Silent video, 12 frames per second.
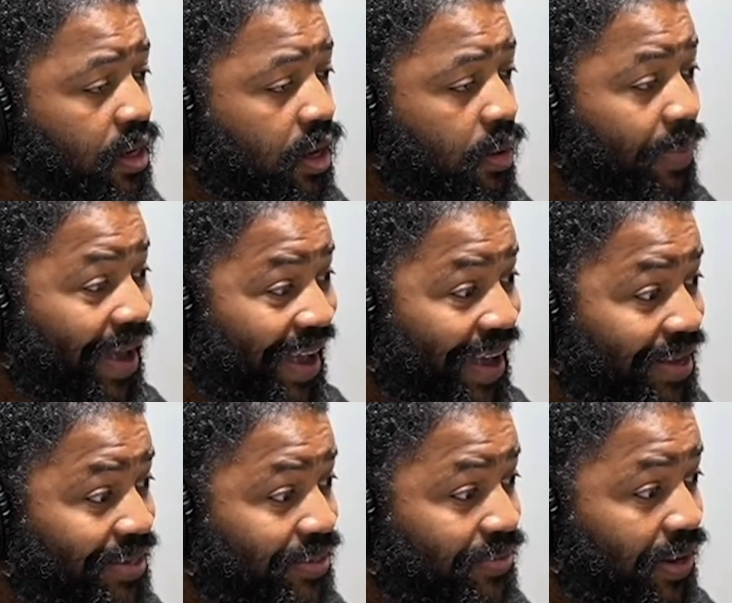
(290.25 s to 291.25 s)

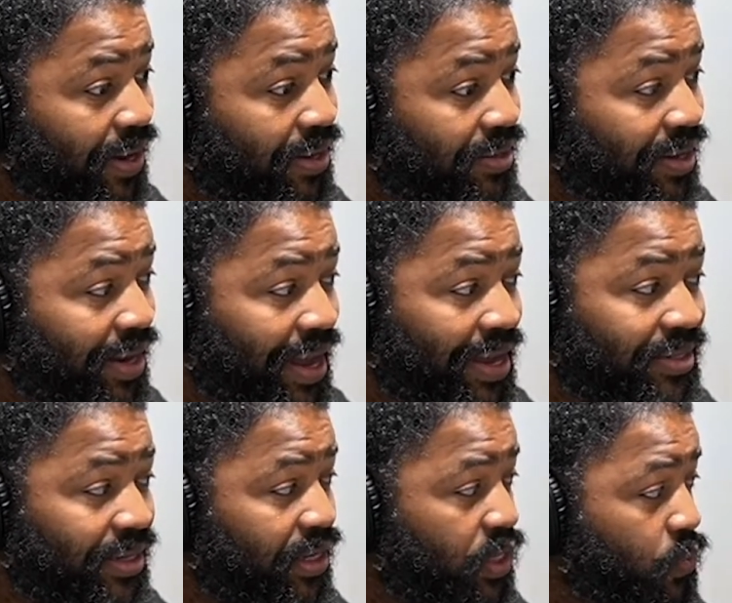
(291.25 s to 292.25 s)
pass. Right, the last
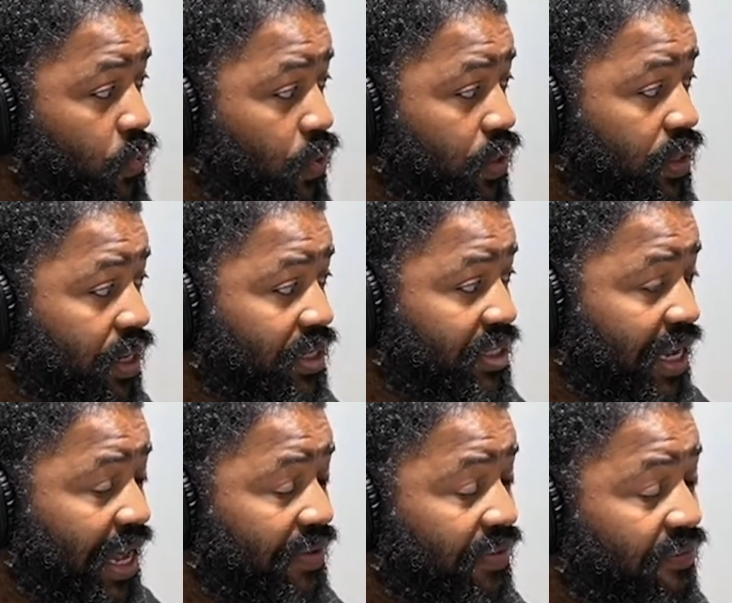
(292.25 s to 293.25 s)
thing you want is to
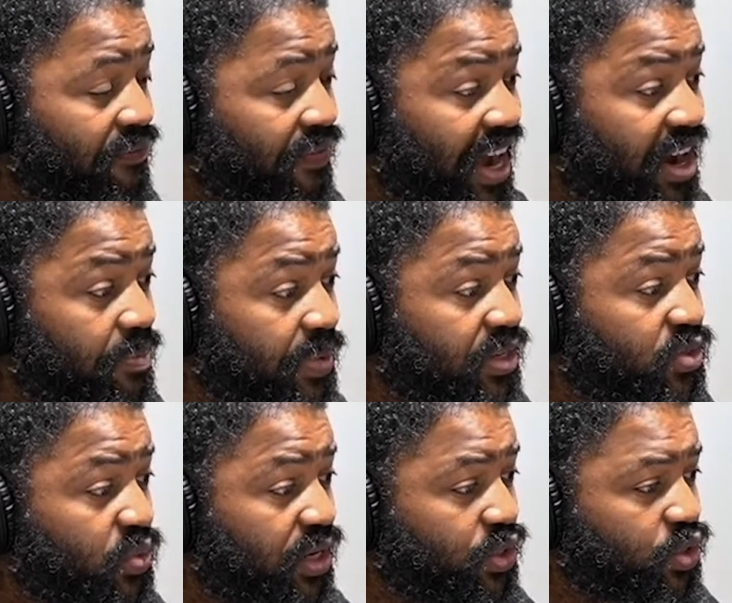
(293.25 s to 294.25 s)
have an
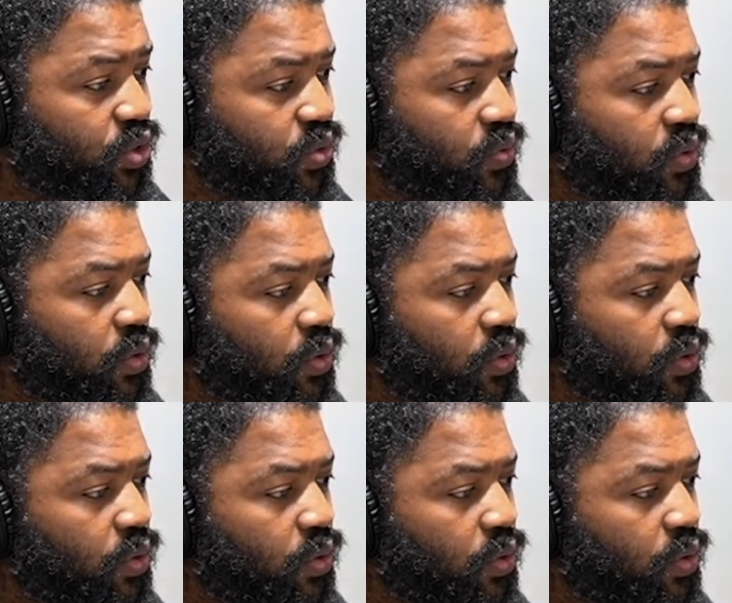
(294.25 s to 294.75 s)
environmental issue